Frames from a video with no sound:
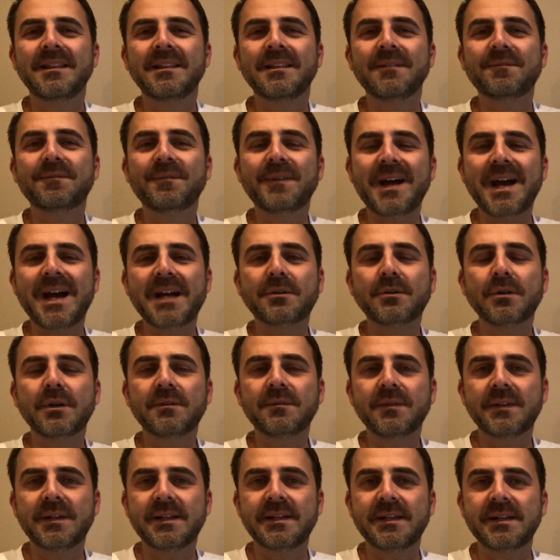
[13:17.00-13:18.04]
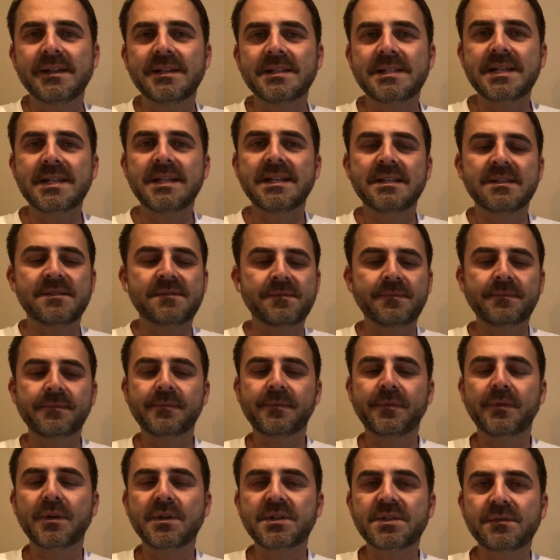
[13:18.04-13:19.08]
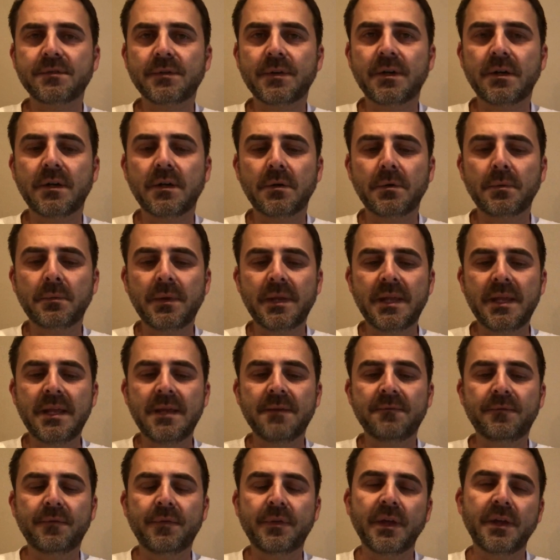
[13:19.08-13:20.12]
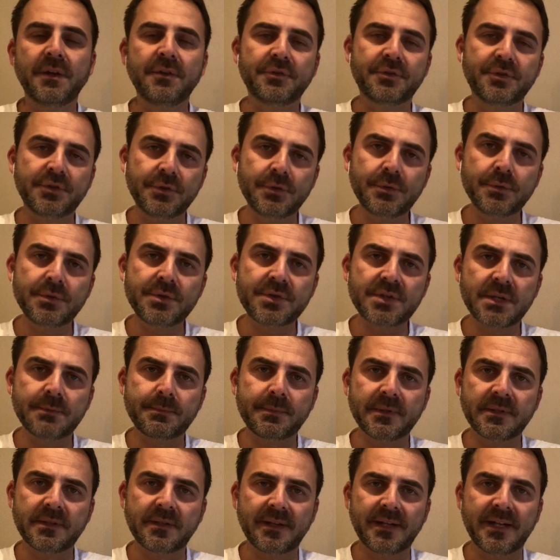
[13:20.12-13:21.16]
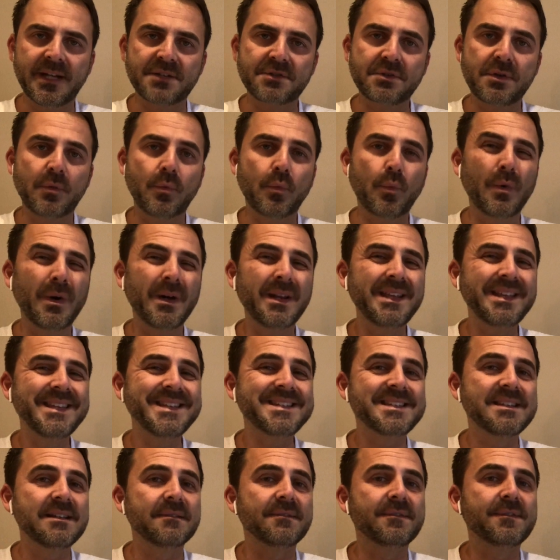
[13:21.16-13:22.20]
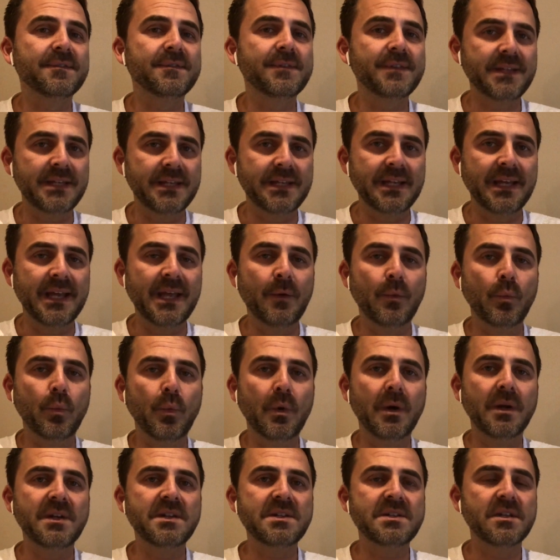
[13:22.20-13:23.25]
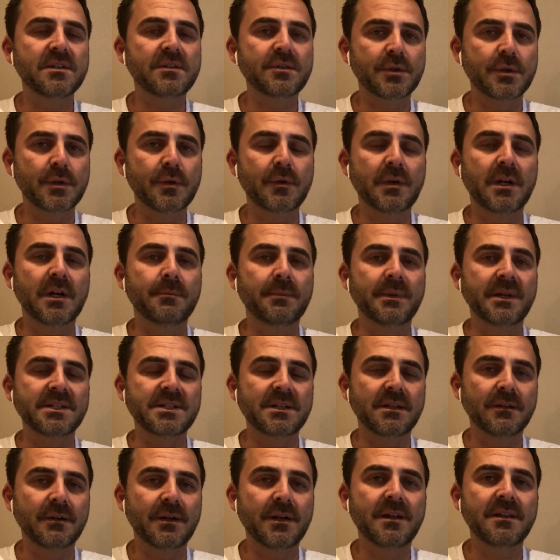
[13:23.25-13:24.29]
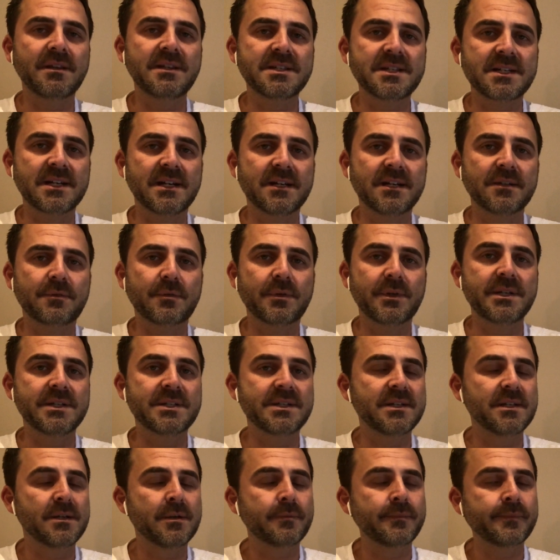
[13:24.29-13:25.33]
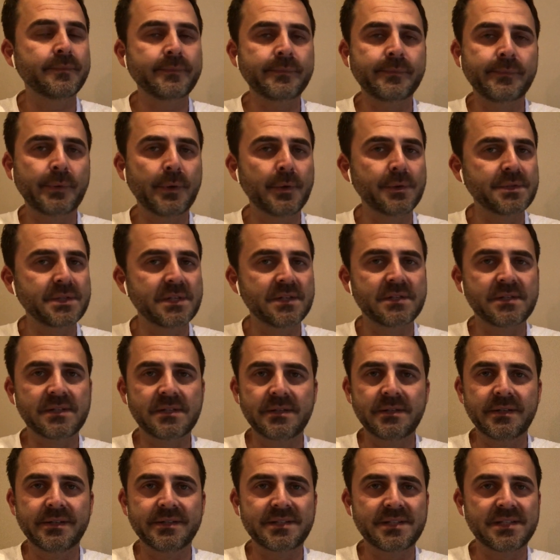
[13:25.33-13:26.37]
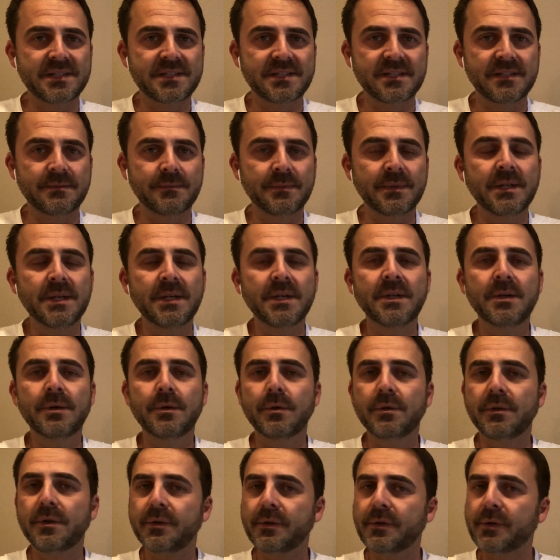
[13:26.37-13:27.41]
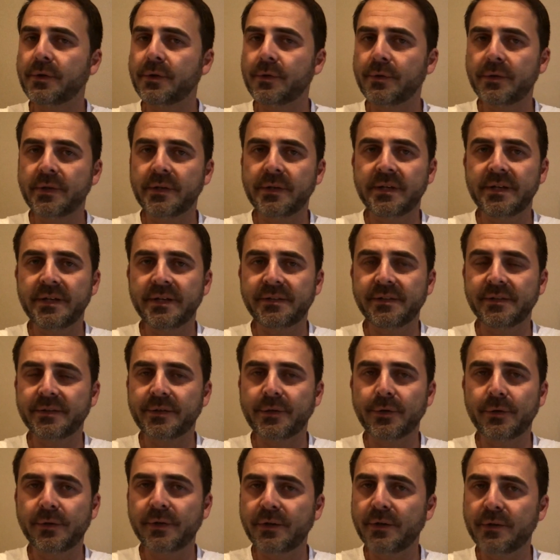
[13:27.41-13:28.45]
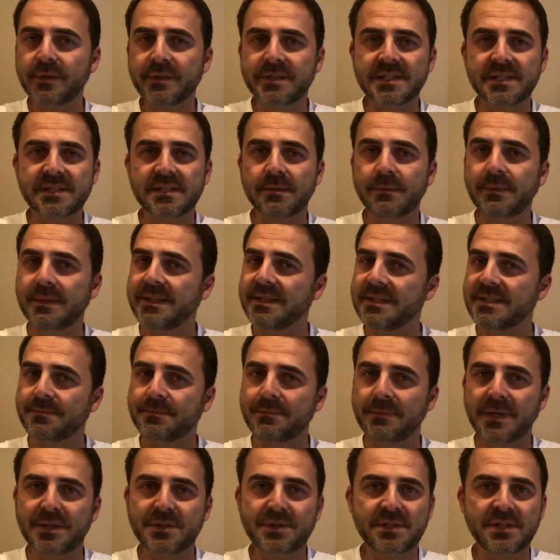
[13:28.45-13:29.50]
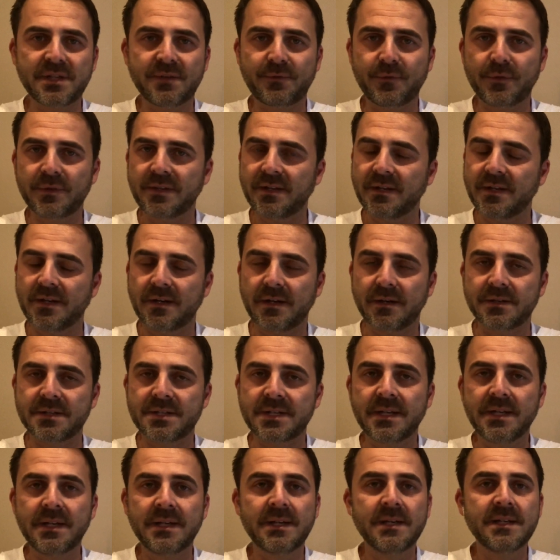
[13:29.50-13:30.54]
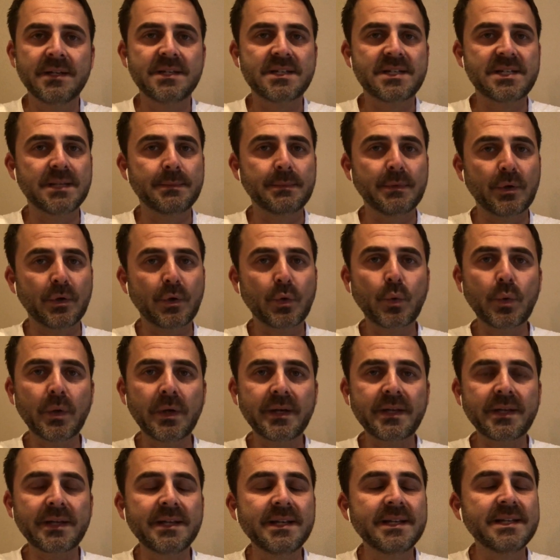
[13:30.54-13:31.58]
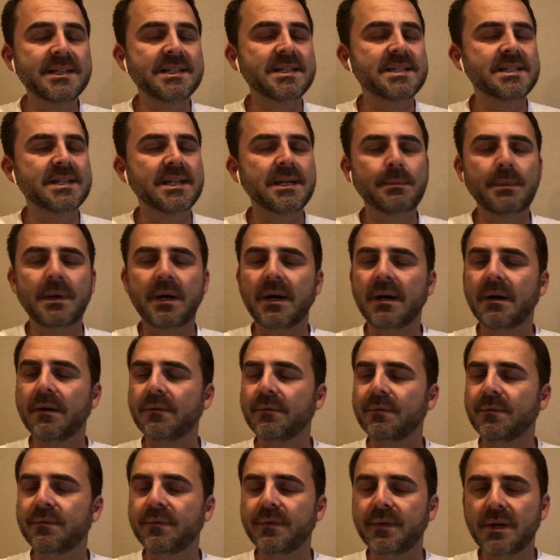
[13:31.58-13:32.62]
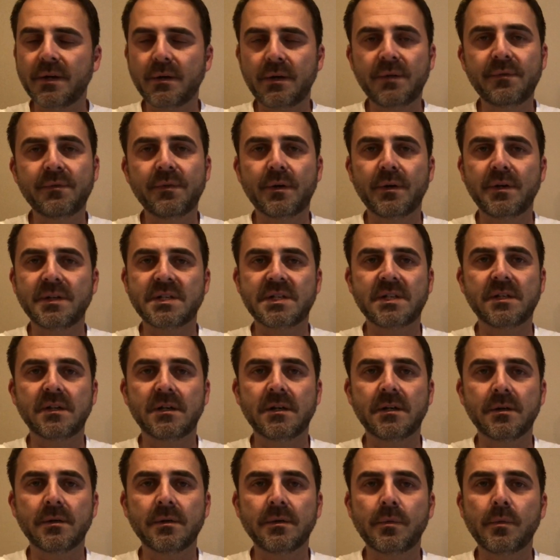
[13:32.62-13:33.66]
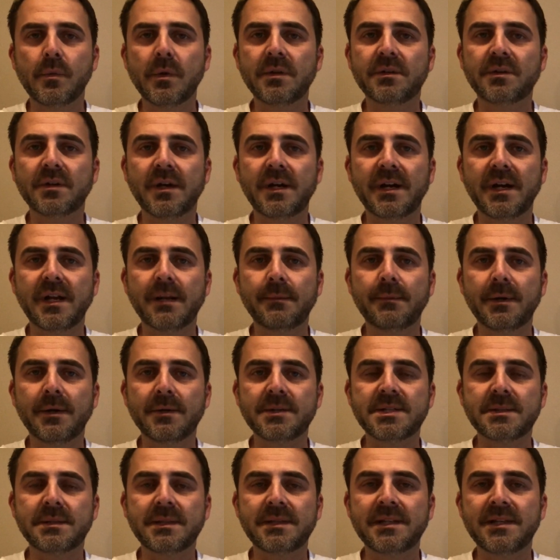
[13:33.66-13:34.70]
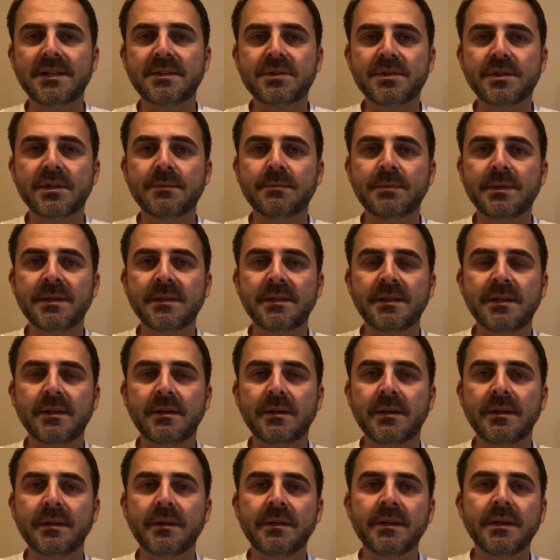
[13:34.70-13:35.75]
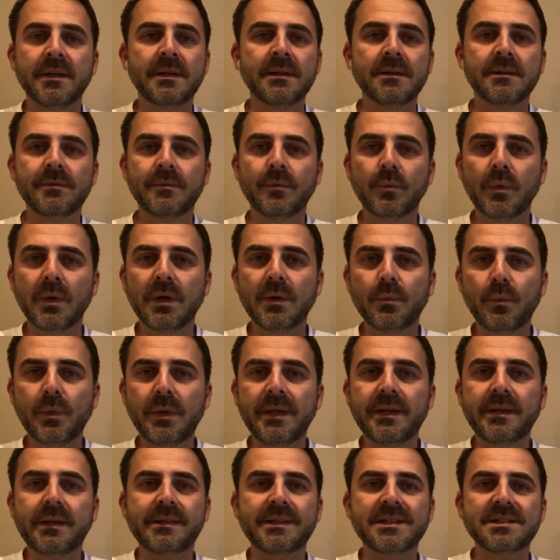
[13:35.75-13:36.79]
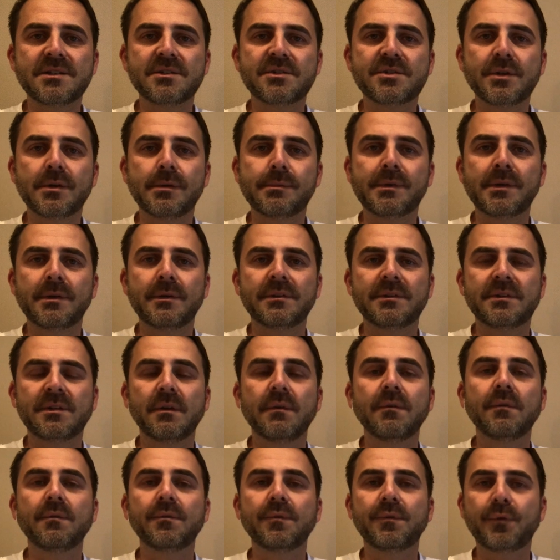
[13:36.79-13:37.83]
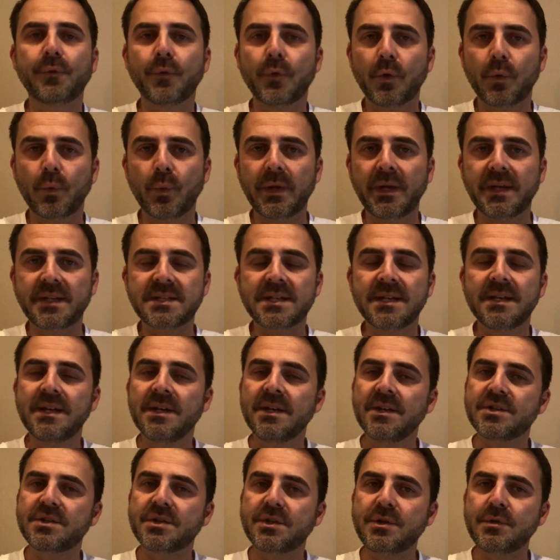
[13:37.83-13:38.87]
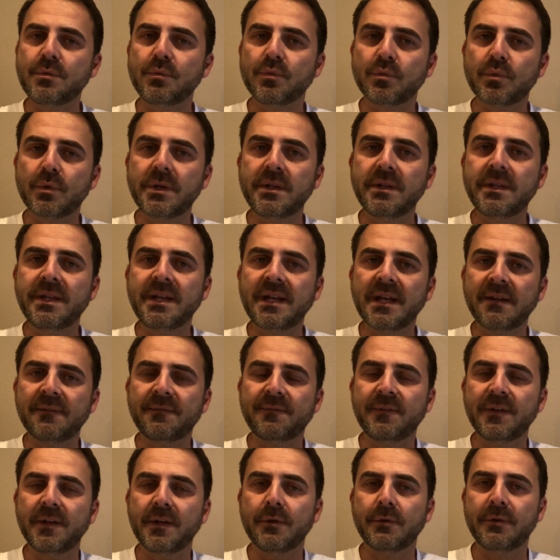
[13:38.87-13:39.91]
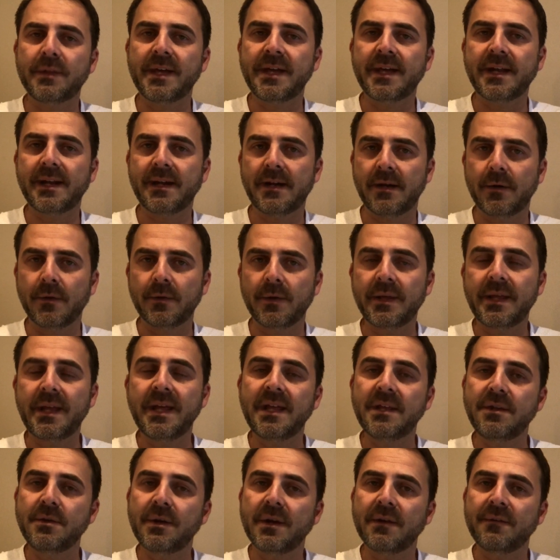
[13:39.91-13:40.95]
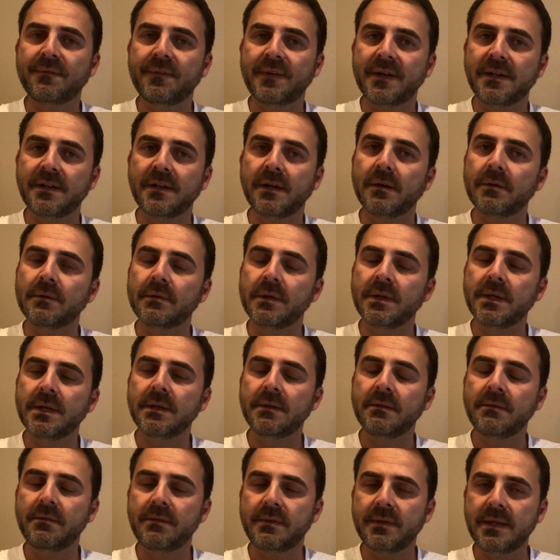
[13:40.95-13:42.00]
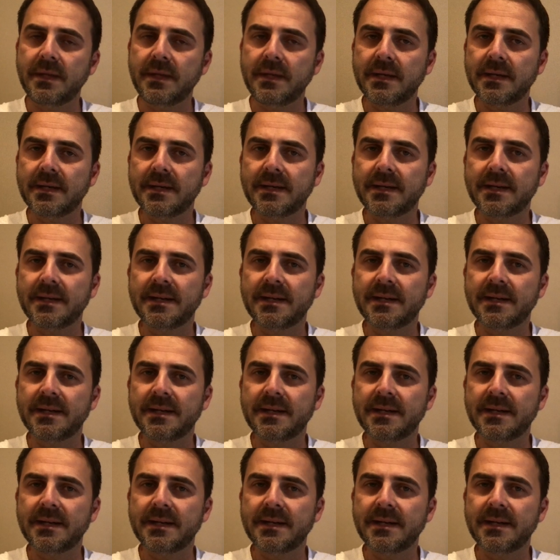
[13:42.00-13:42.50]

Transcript: the factor of it is first of all, if they do ship internationally, what is the fee and what is the turnaround? Because a lot of these countries, their postage system or the courier system is much different than ours. Some are quick, some are very, very slow. We're talking about something that should have been there in 1 week, doesn't show up there until 4 weeks. So you really got to figure that out, and you got to find out the